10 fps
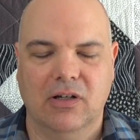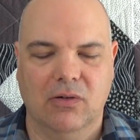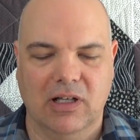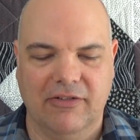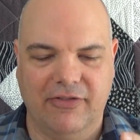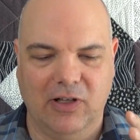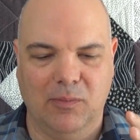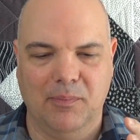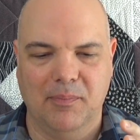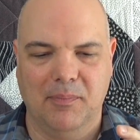when I
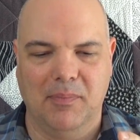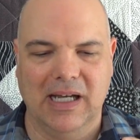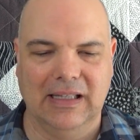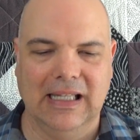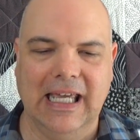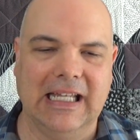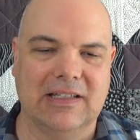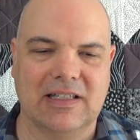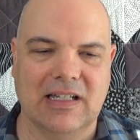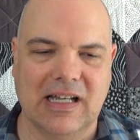felt my
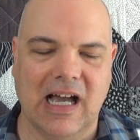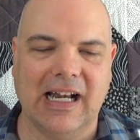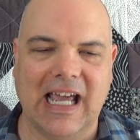legs not